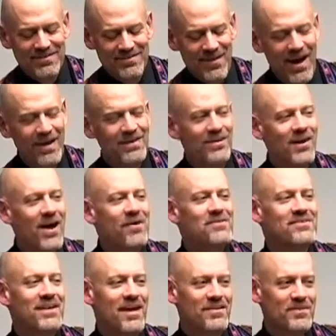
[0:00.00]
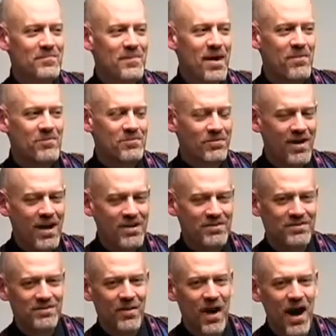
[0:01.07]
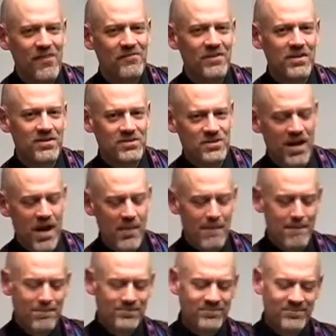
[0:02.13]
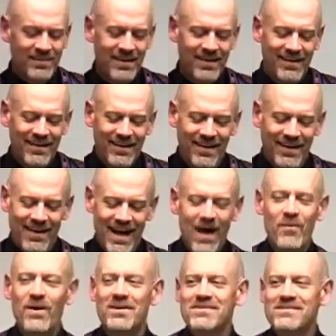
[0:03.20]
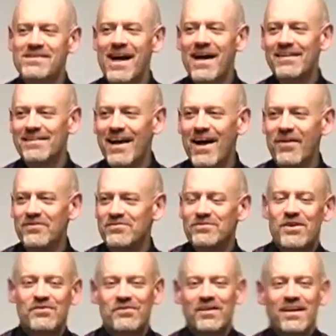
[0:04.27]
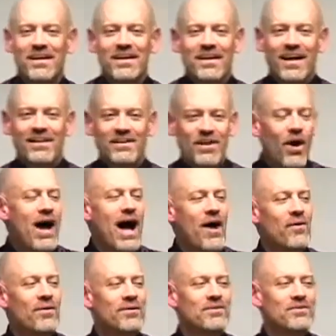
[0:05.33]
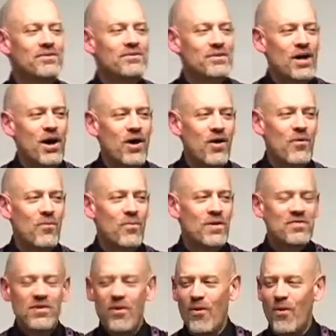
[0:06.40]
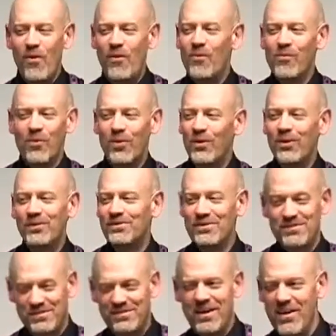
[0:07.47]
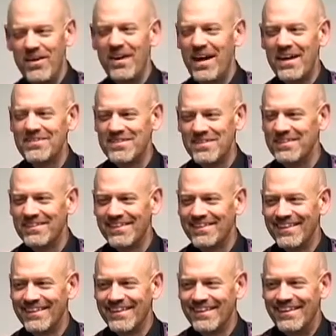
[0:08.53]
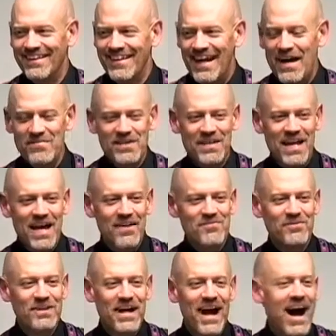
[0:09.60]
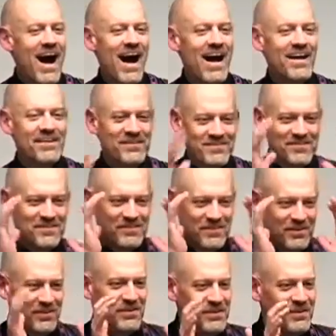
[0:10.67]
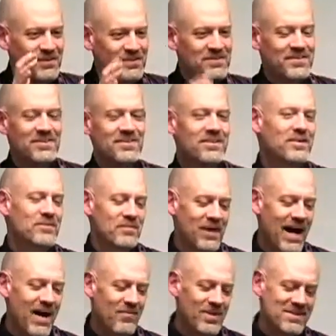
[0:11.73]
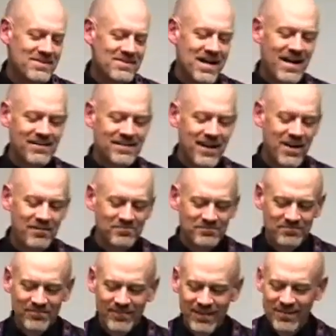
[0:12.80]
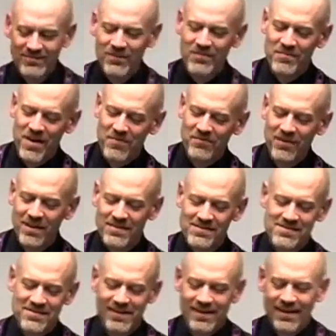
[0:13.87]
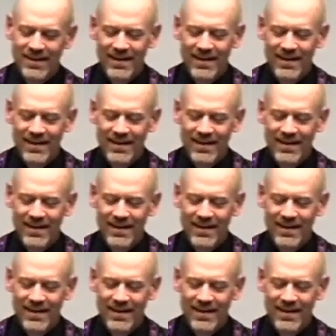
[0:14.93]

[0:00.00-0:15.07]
So I knew I was getting the bum's rush. So I finished up and I went and sat down just and you know how you know when the whole world is staring at you? I mean, every eye is just glued to you. Well, I went and sat down with my friends.